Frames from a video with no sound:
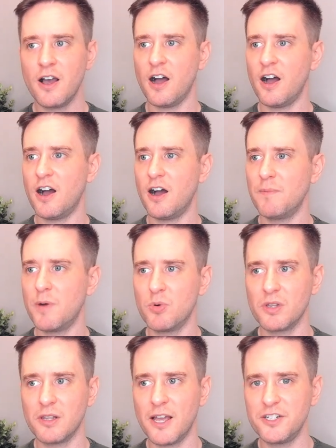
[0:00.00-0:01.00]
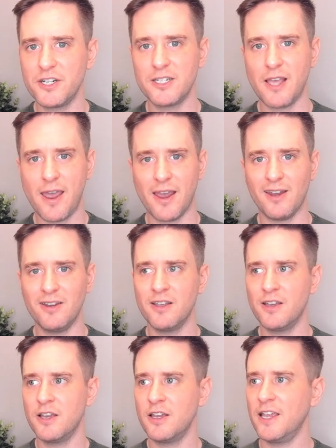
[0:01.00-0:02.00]
Uh, but with Ledaig 10,
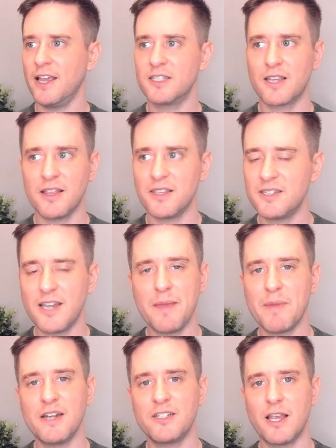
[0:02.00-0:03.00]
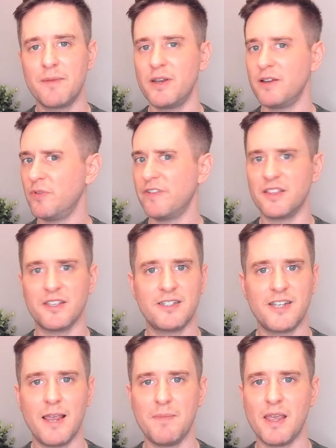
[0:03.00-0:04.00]
it's got the same age statement, we've got the
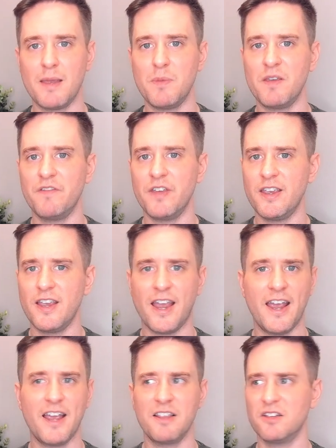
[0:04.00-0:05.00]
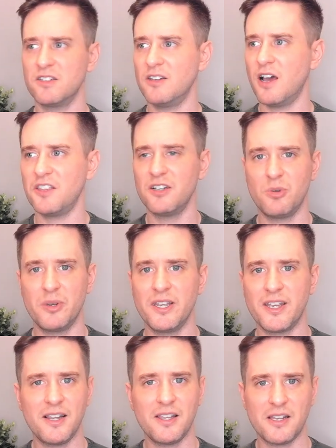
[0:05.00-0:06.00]
same ABV, and there's nothing to
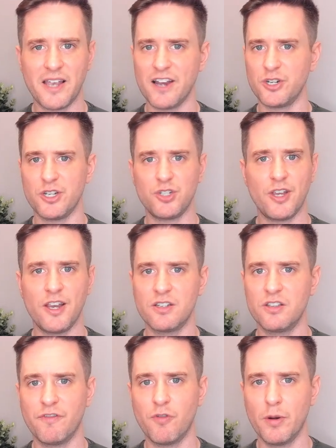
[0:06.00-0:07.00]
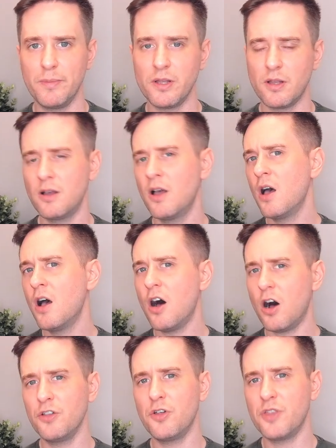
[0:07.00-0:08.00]
indicate that they actually changed the formula.
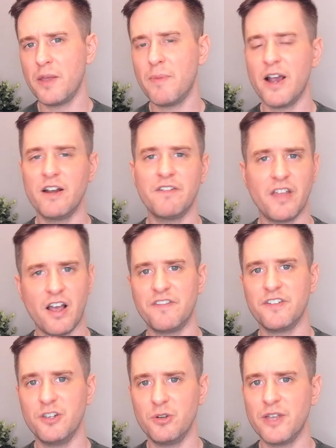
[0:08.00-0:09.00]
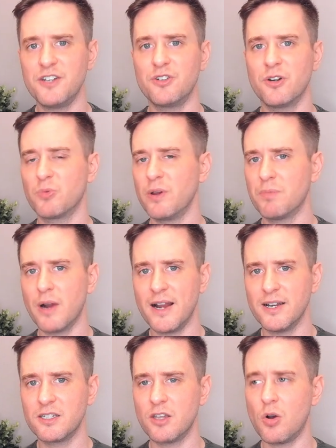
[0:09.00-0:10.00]
Although they might have, they often do that during
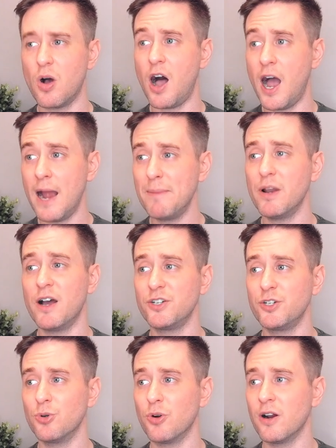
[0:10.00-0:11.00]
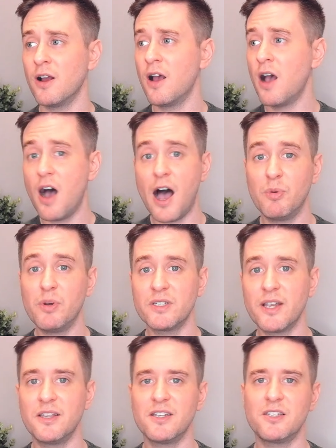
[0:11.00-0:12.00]
rebranding, so I'm not sure. I will
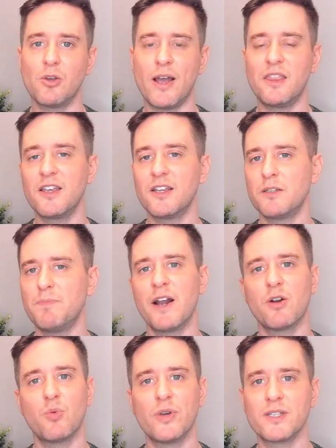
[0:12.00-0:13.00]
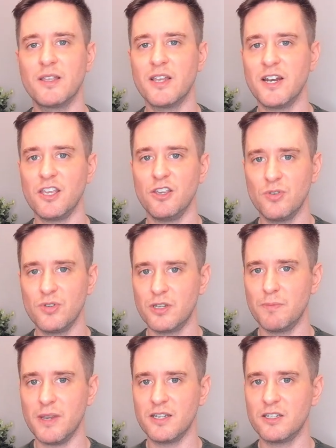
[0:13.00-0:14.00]
say this though, I think it's a better whiskey than it used to
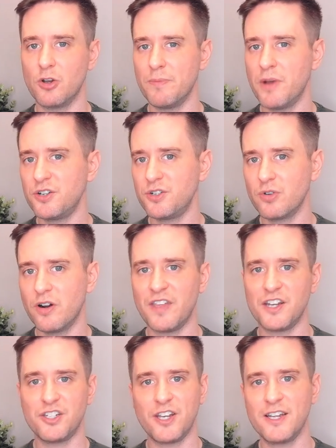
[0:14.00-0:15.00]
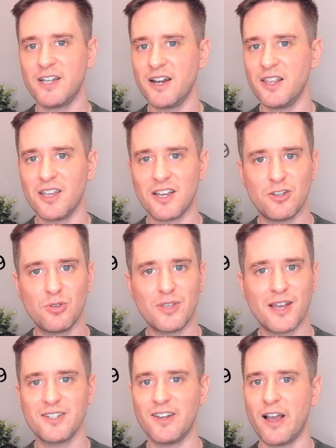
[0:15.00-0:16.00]
be, so I'm not sure if they changed anything in
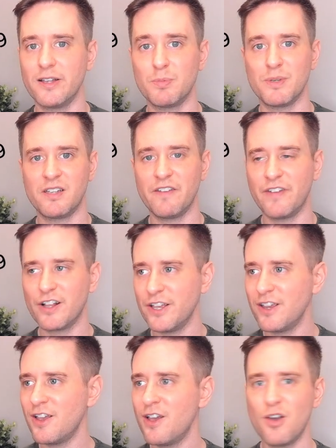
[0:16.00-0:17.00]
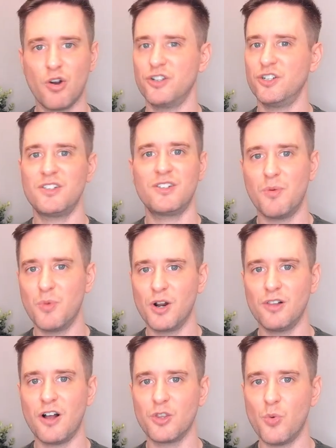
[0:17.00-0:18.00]
2009 specifically, or just somewhere
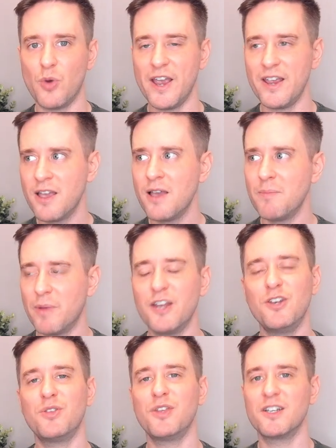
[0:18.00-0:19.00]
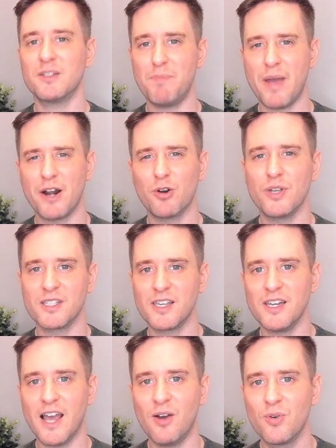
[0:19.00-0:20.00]
along the way, but I do think it's a better whiskey
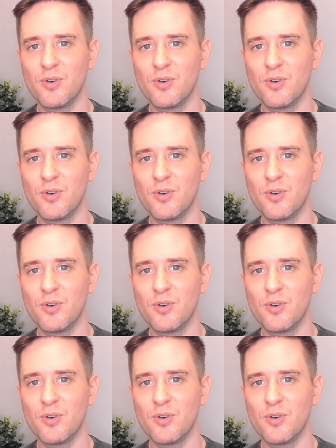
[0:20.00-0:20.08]
now.